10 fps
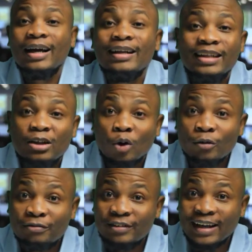and they
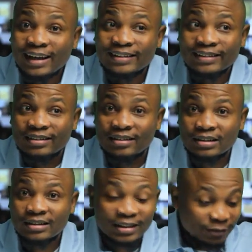don't feel like this.
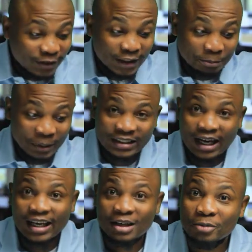This feels
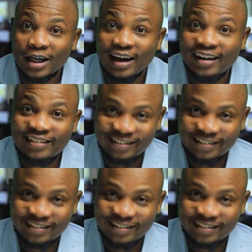special, I mean.